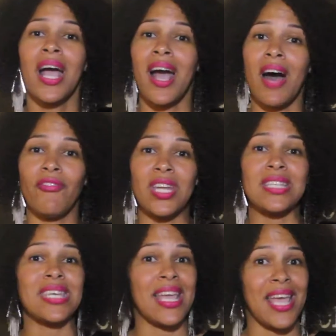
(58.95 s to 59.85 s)

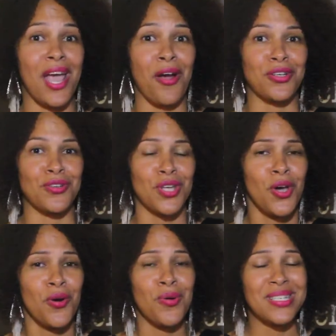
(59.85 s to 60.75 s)
confidence, and characters
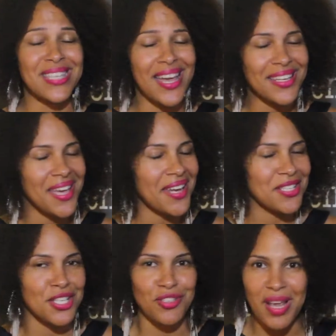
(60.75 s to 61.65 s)
who are
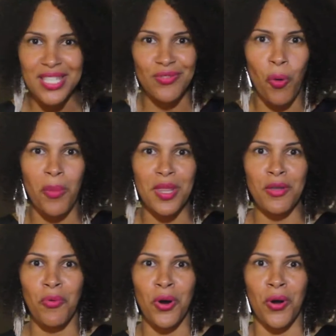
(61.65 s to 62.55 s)
dedicated to transforming
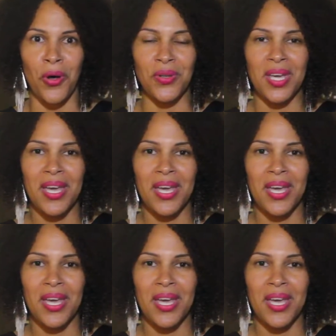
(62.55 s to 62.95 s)
the world.